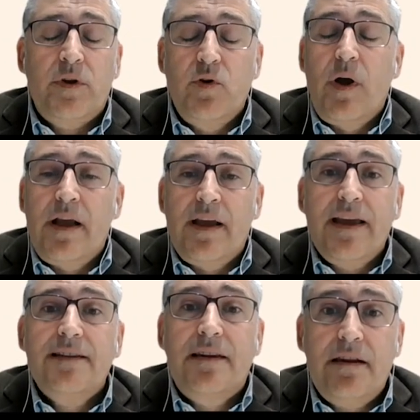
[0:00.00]
you
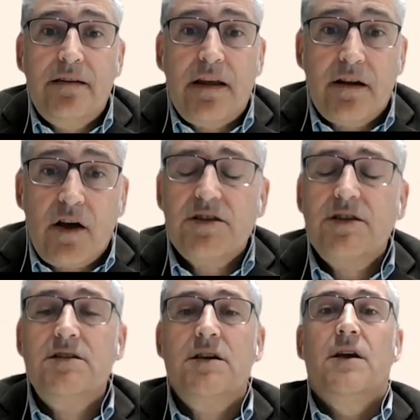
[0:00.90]
get the
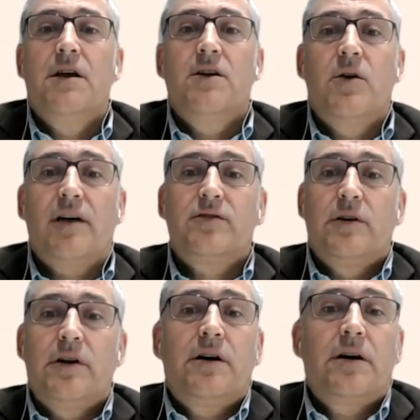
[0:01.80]
diagnosis, you have to
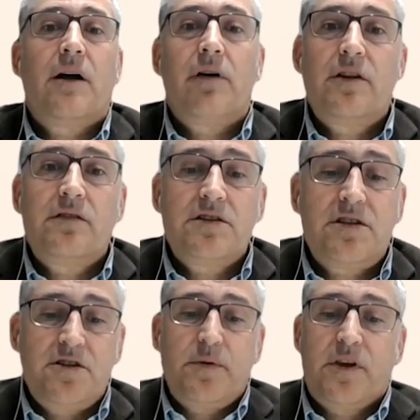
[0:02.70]
learn about the
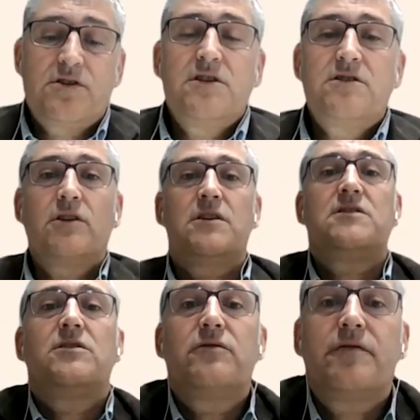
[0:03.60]
disease, because it's not
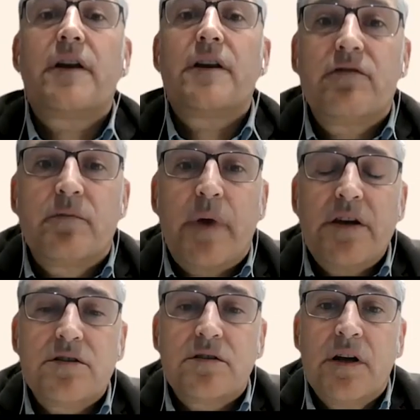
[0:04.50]
easy to find
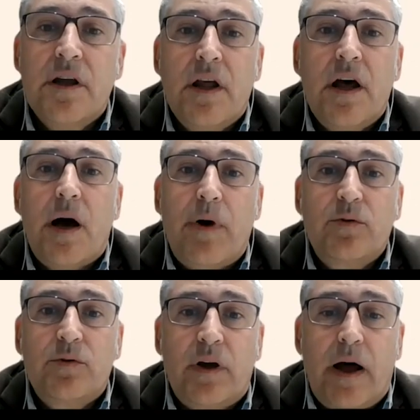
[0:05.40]
information
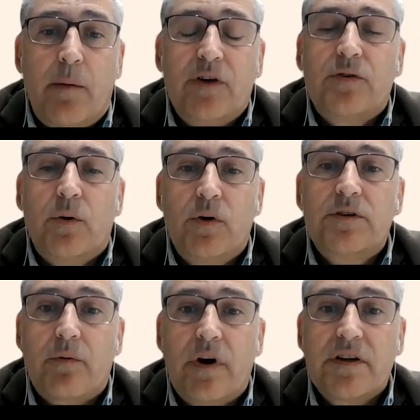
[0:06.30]
about
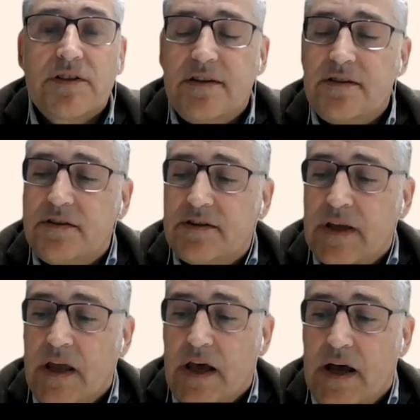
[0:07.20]
ultra-rare diseases.
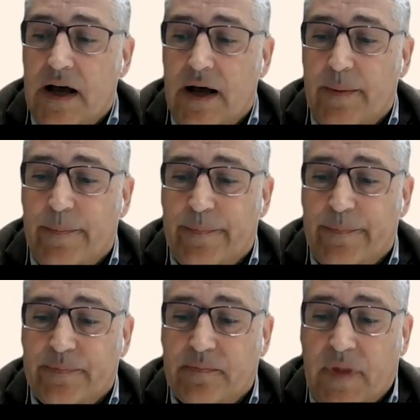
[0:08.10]

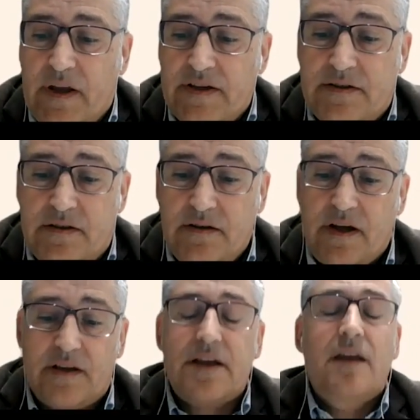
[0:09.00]

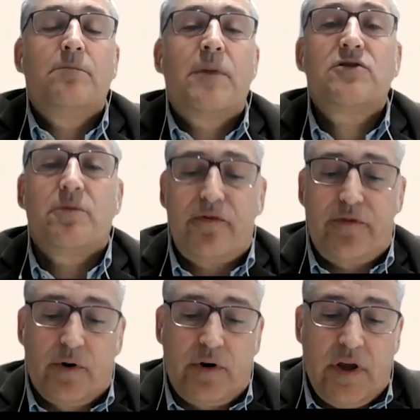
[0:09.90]
As I mentioned
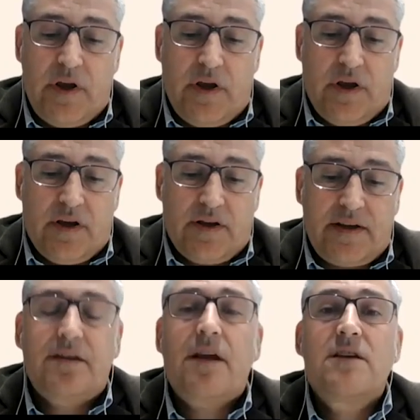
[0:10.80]
before,
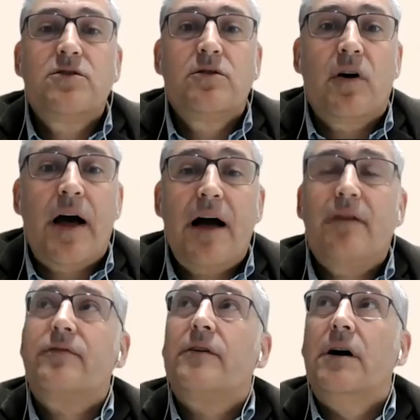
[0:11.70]
sometimes you don't
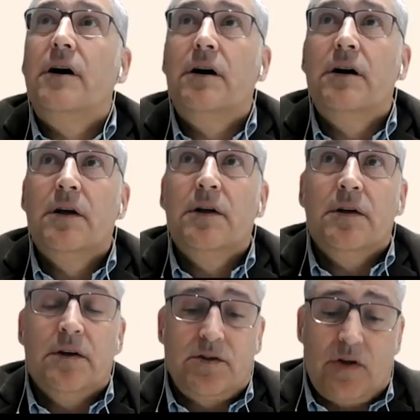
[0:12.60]

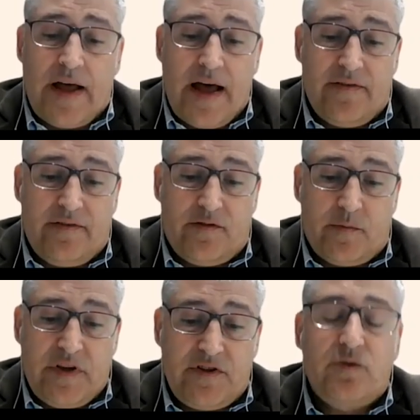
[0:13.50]
have
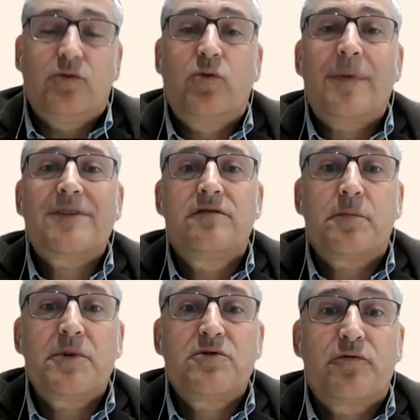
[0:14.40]
information, or too much
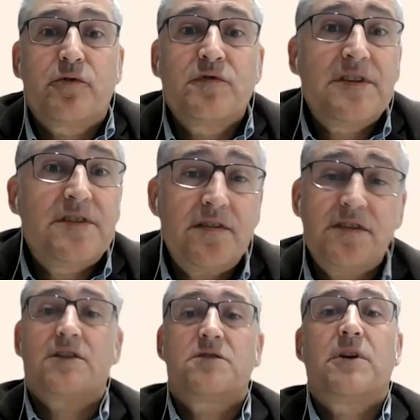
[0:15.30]
information, from
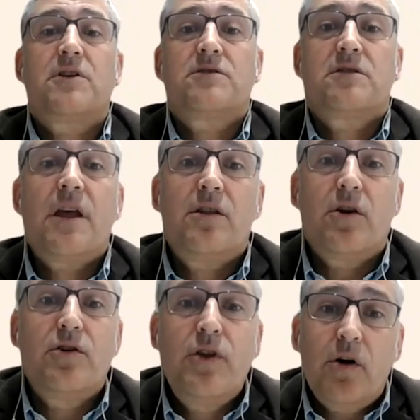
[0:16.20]
physicians, because they
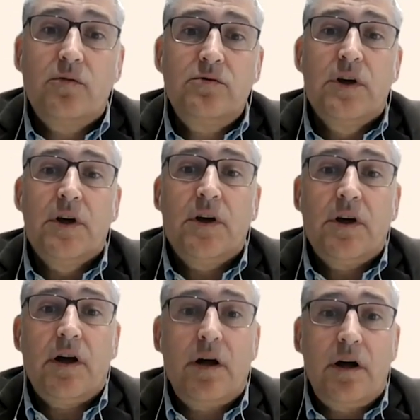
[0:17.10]
don't know
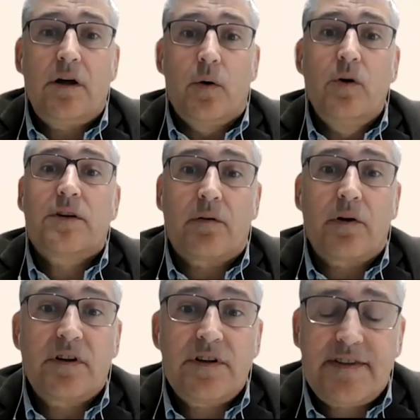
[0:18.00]

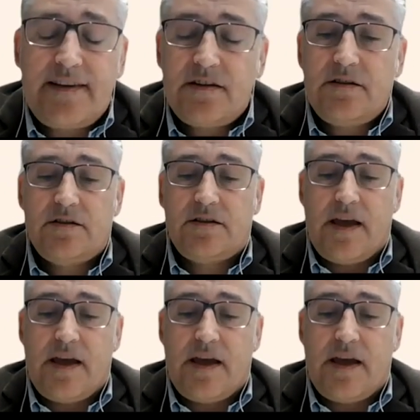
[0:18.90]
ultra-rare diseases.